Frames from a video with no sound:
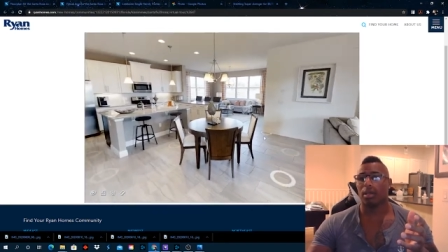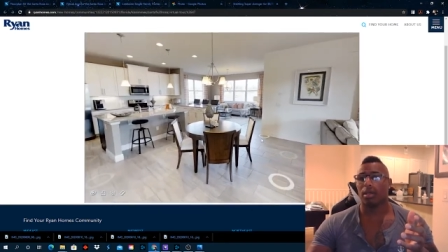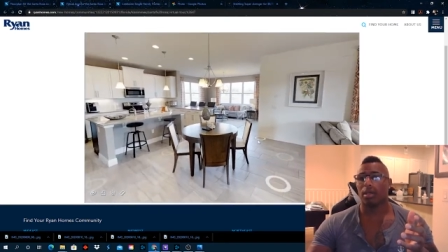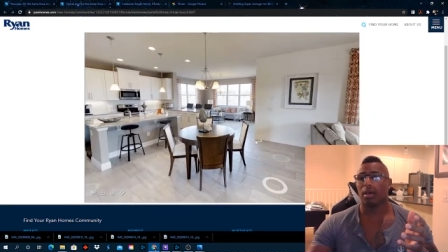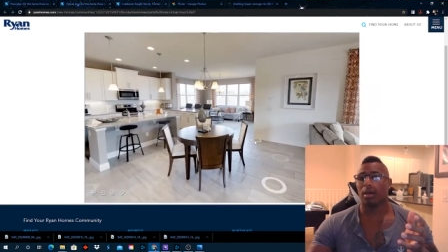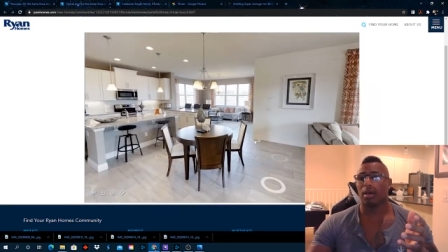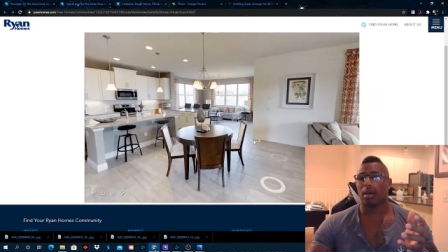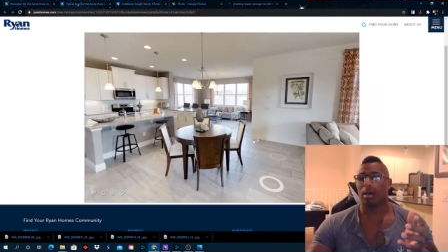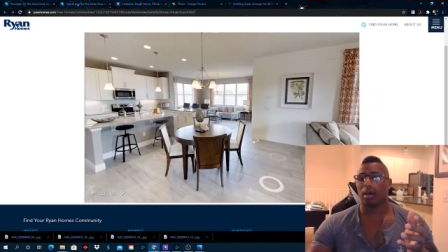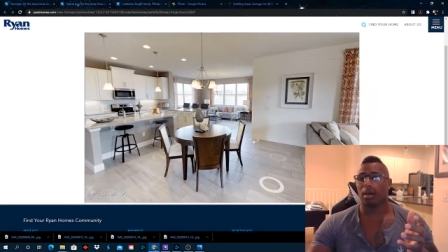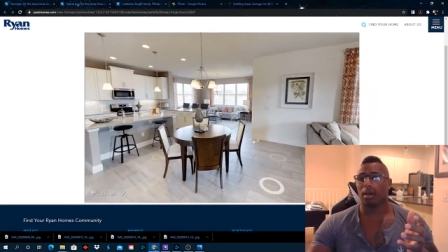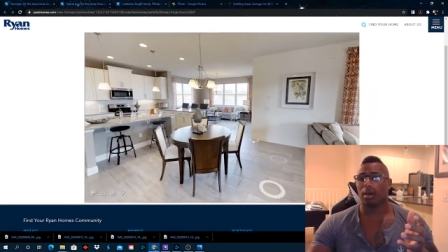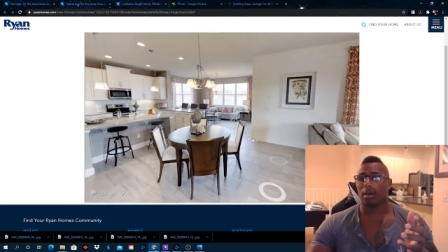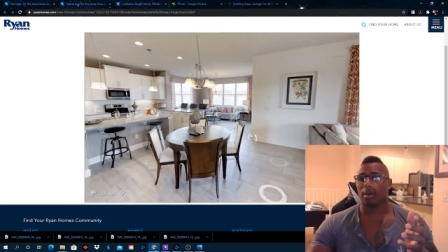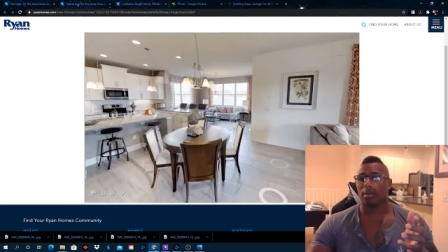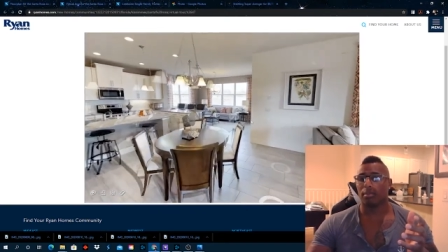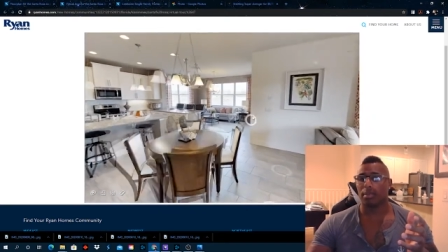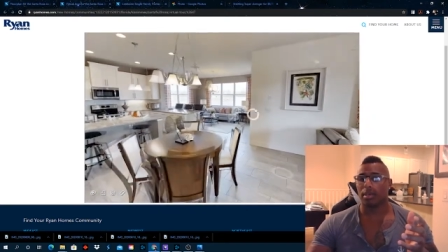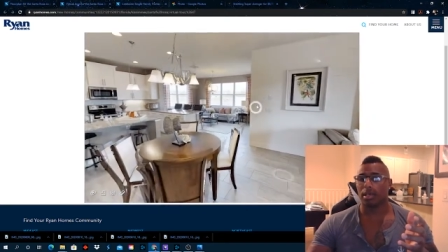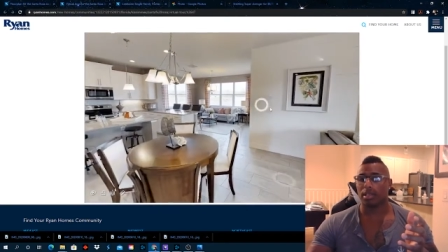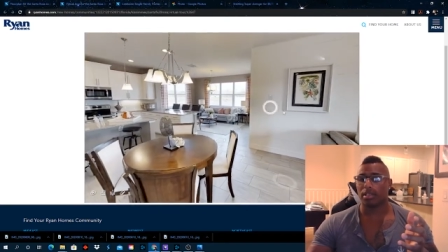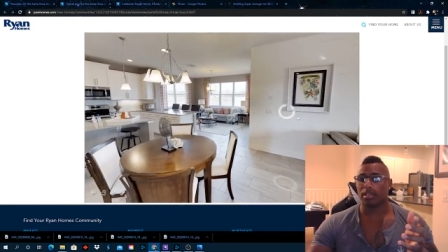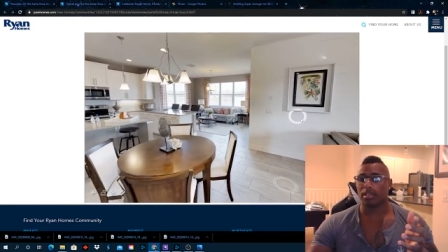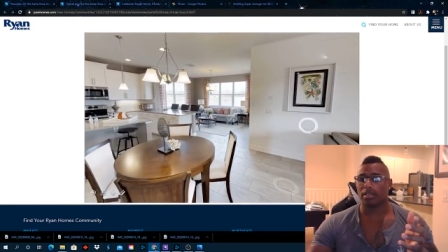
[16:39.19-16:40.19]
Um,
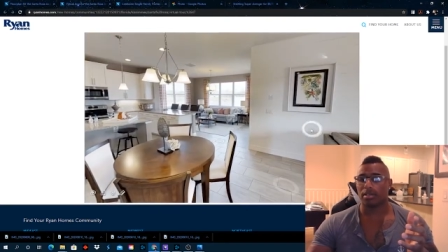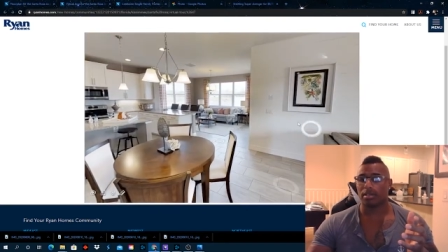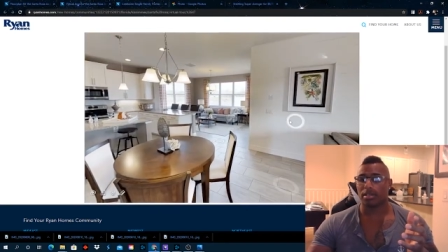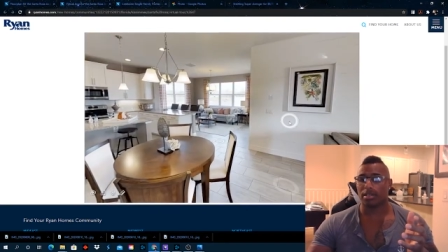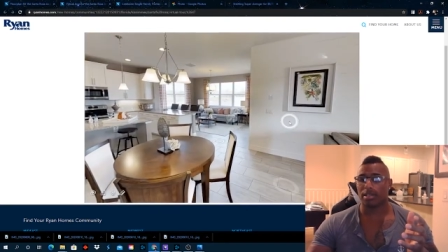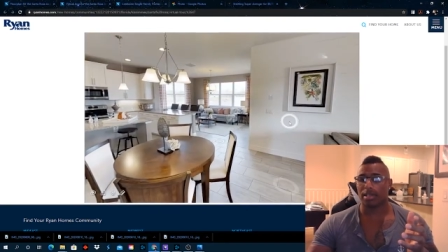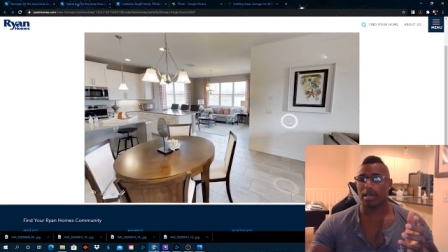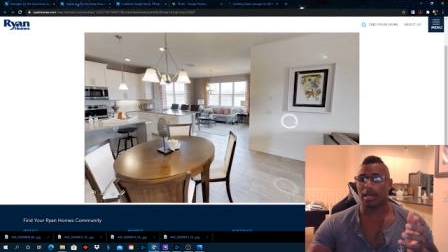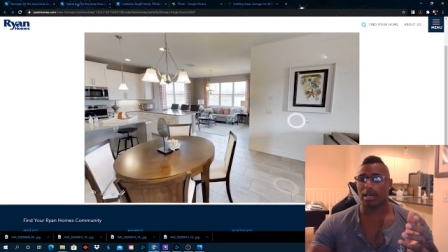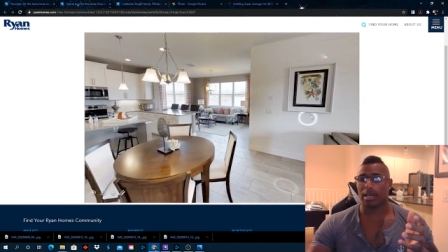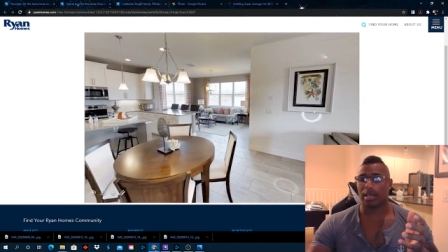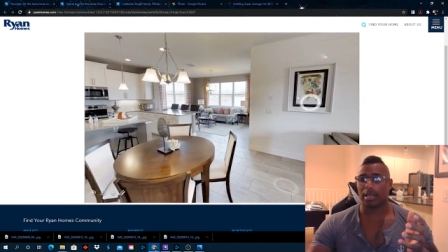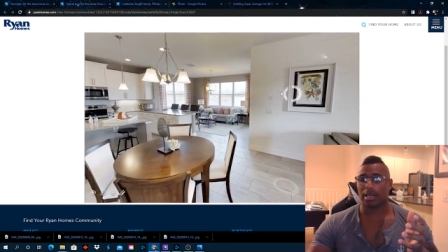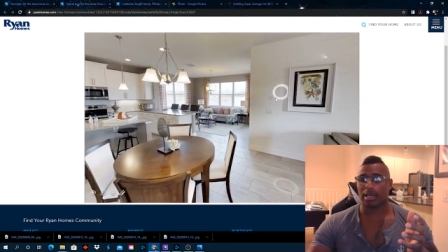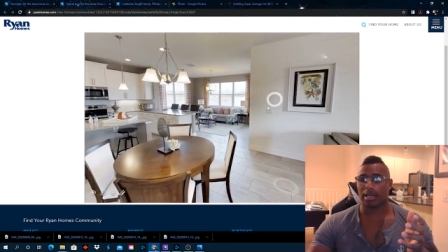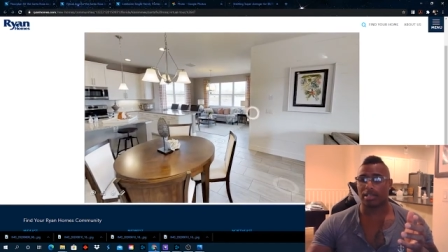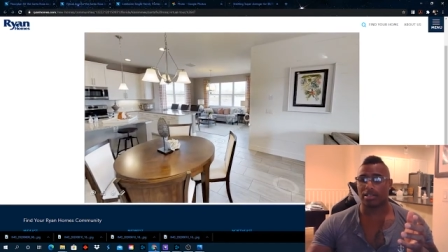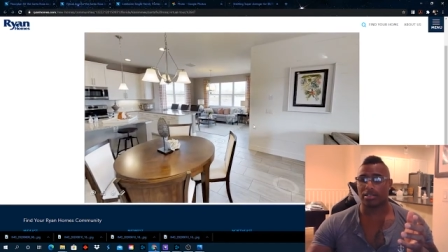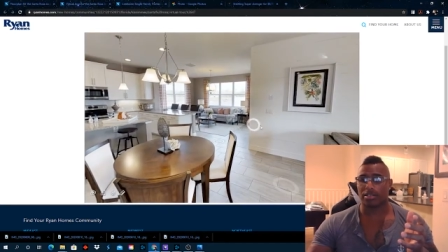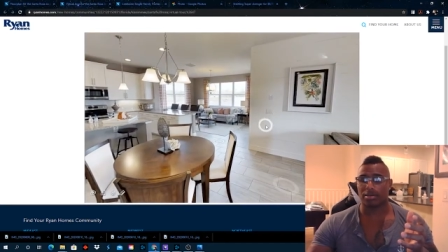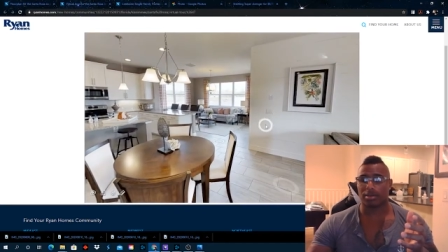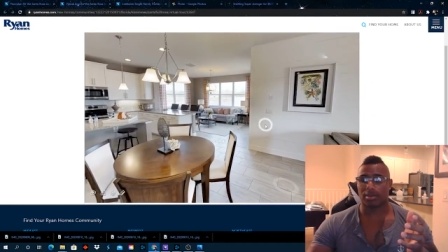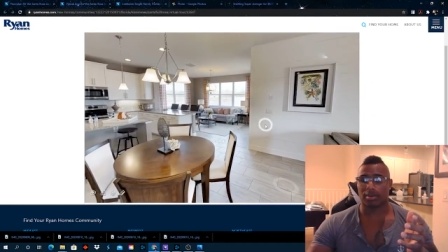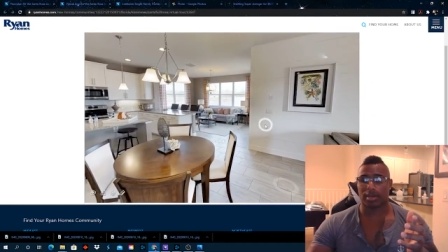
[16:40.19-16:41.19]
and so sliding
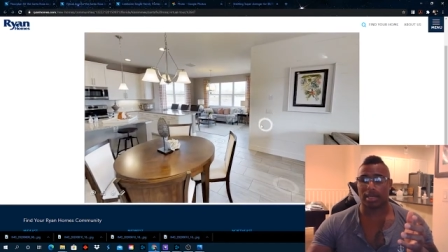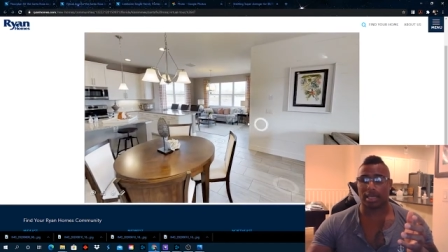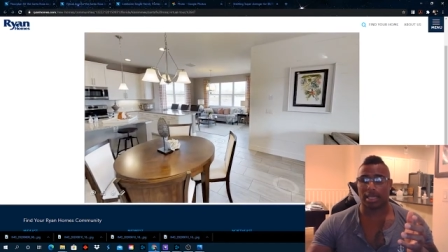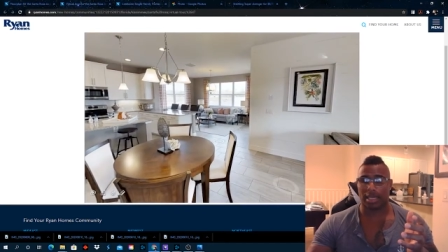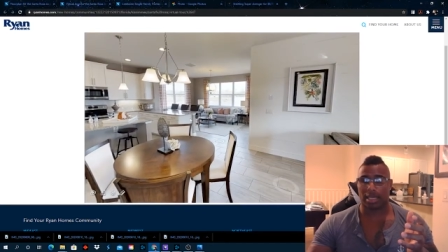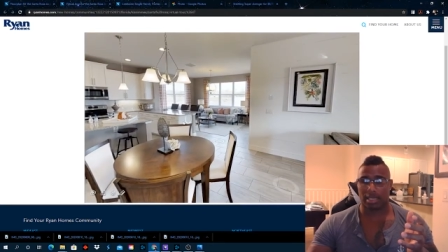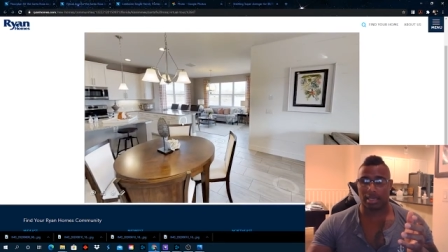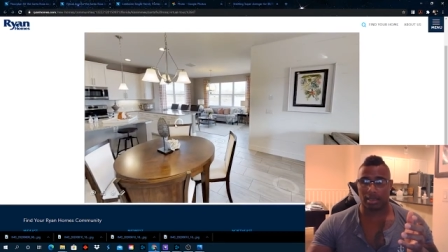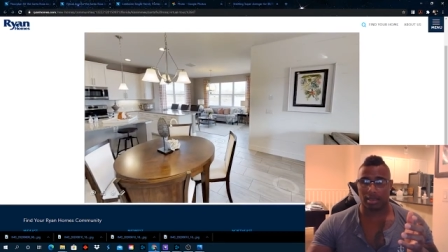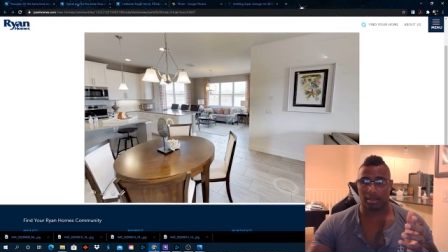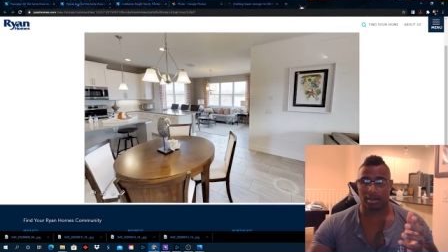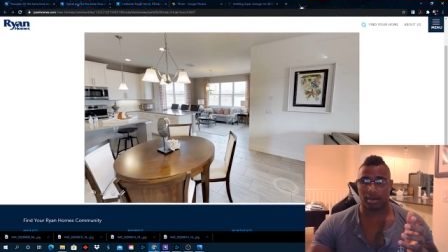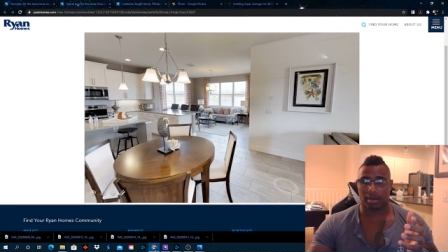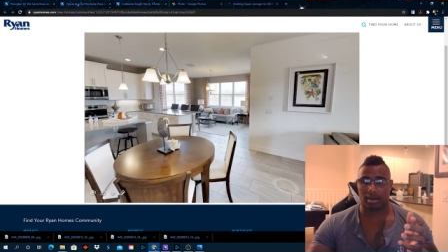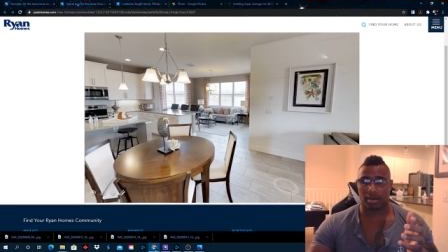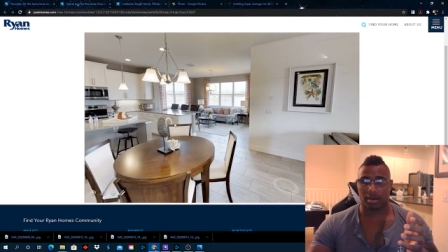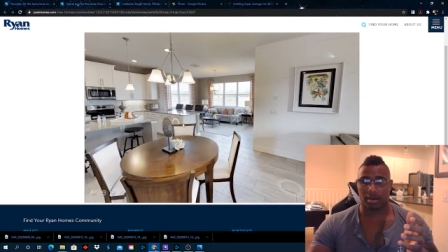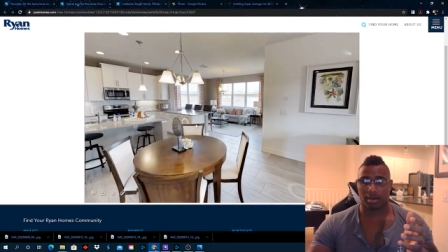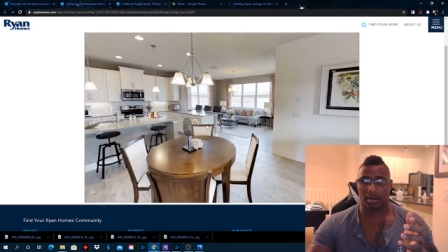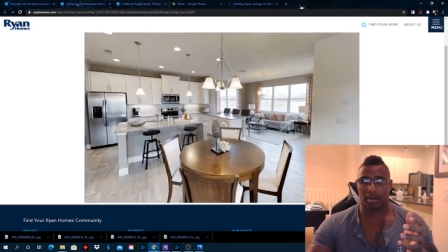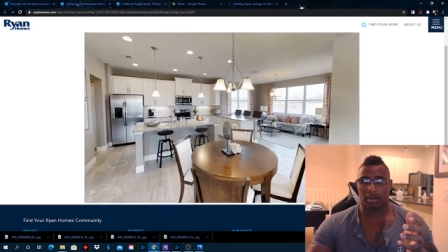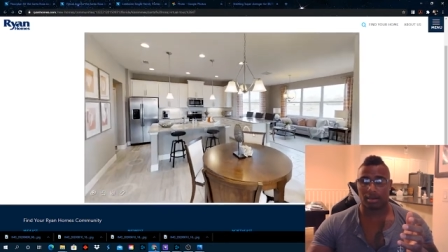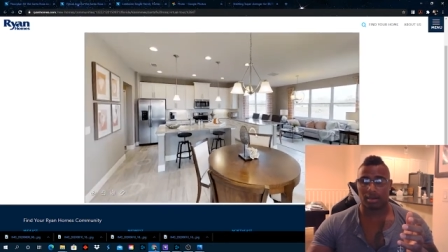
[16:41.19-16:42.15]
glass door right here.